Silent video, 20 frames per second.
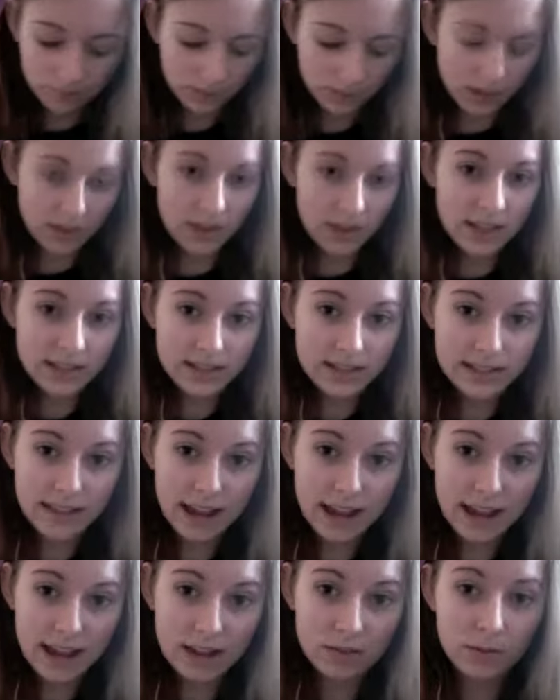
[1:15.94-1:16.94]
This
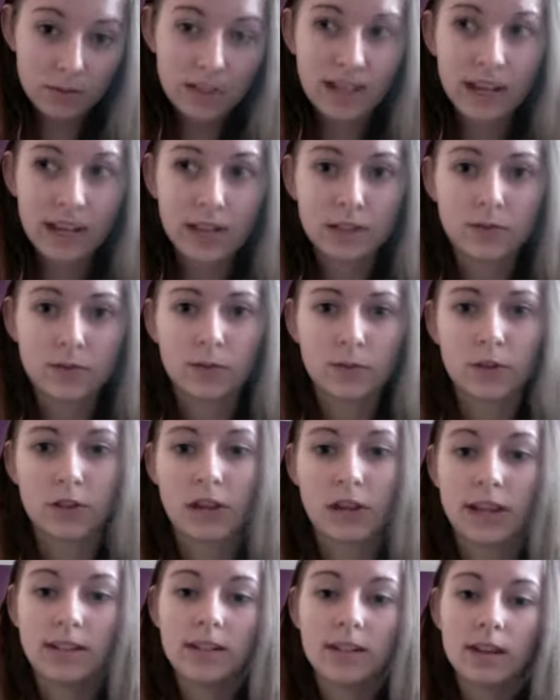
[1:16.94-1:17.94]
set retails for
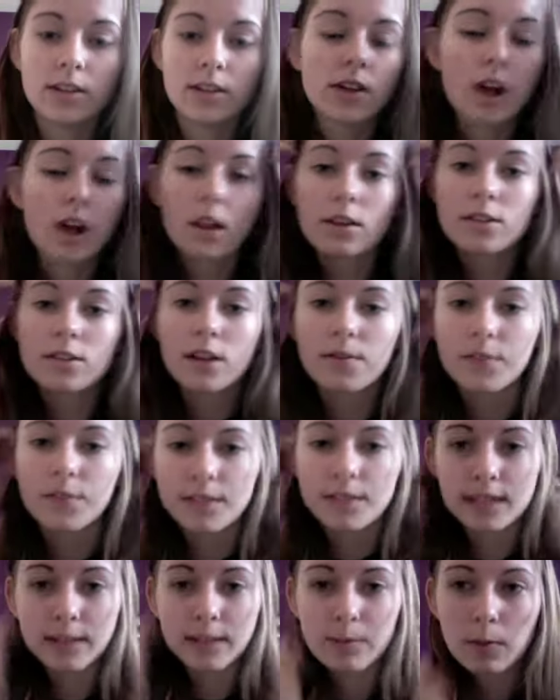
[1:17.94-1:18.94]
$99 on the
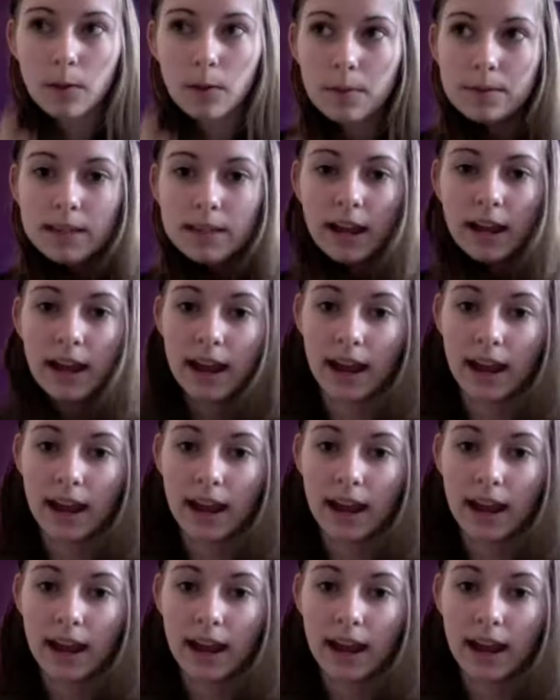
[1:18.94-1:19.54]
Sigma website,